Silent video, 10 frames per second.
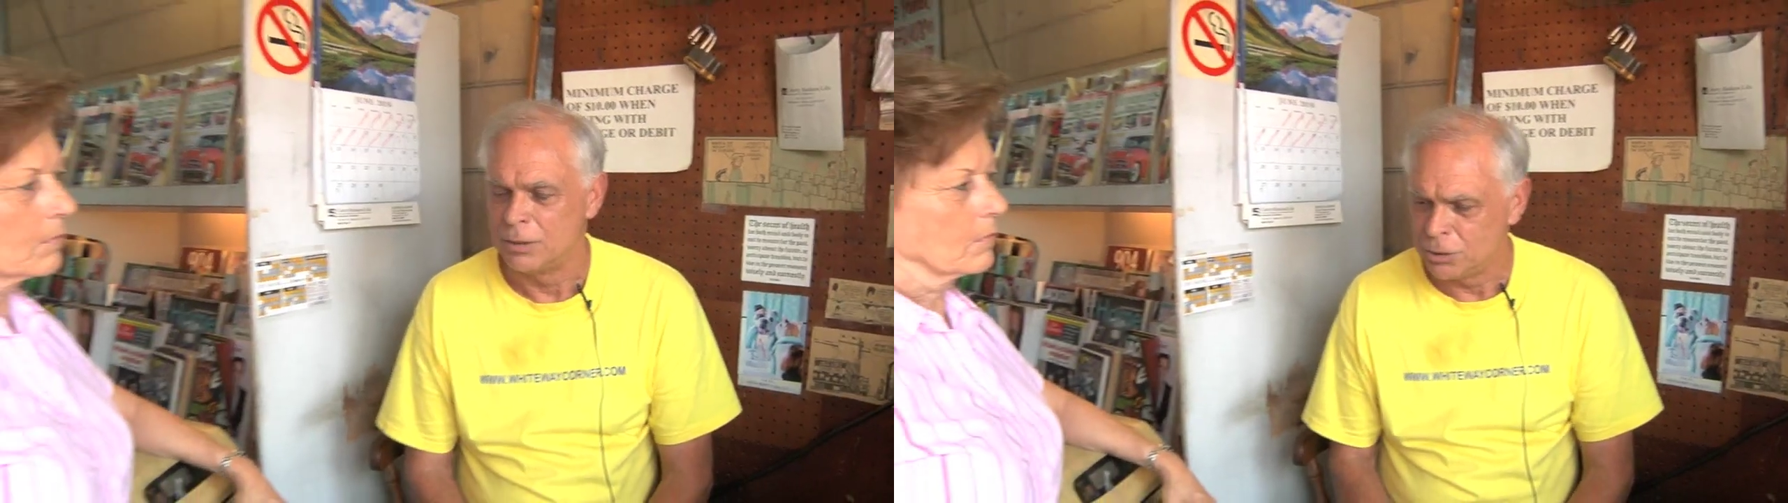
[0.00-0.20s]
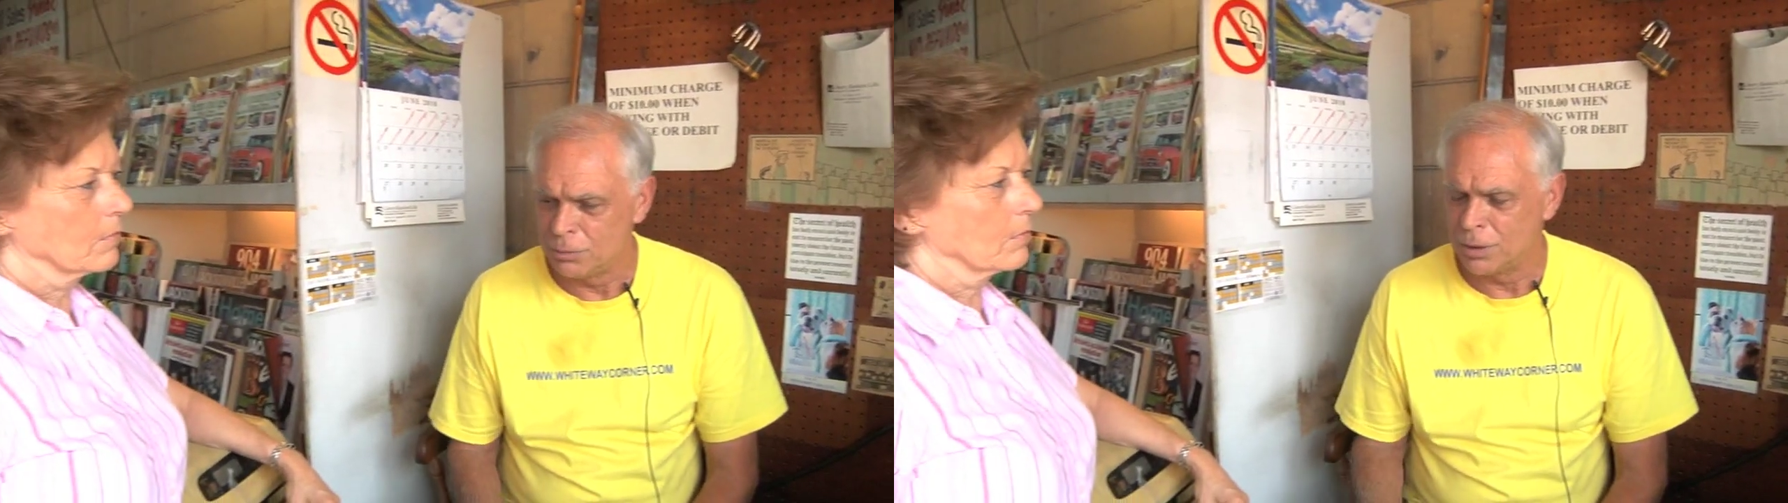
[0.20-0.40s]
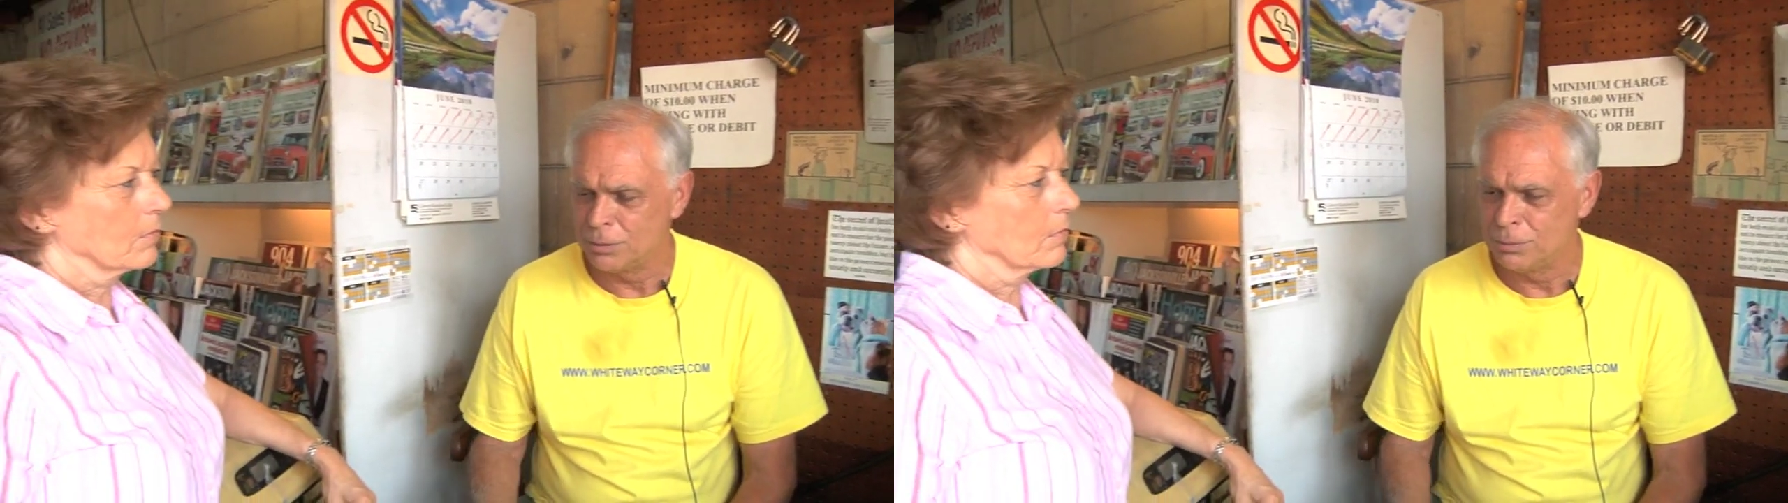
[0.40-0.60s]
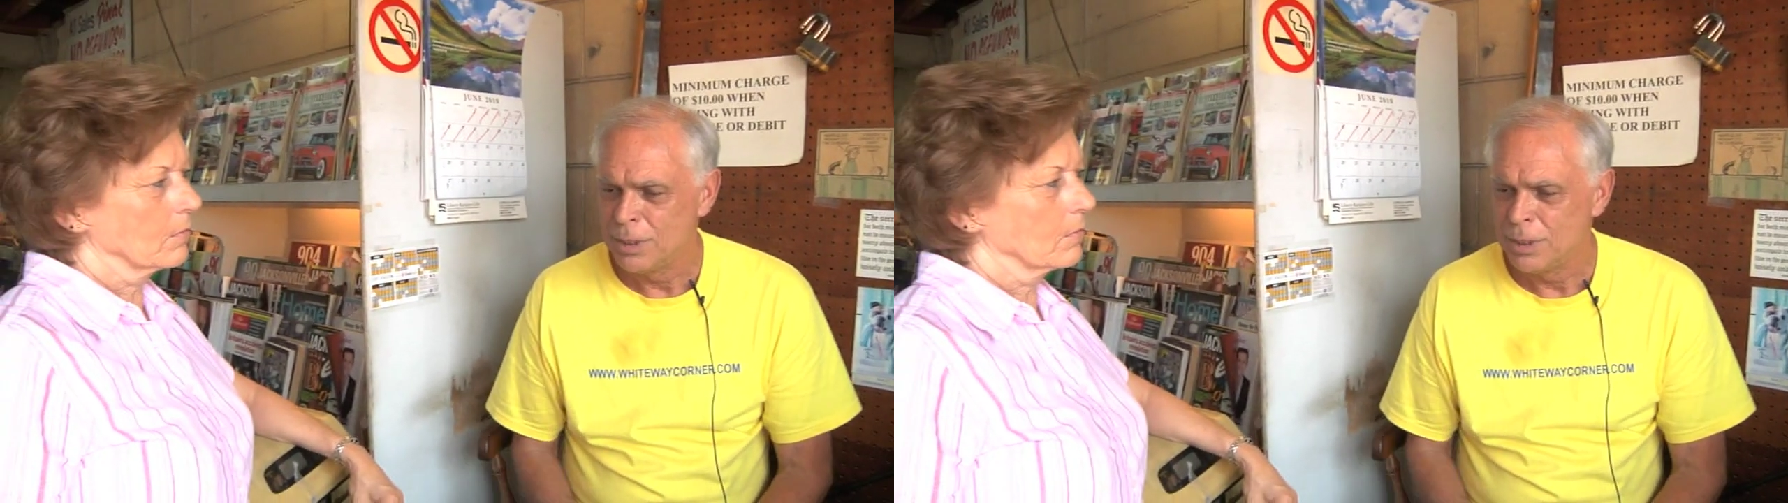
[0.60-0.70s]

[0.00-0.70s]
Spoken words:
as you know,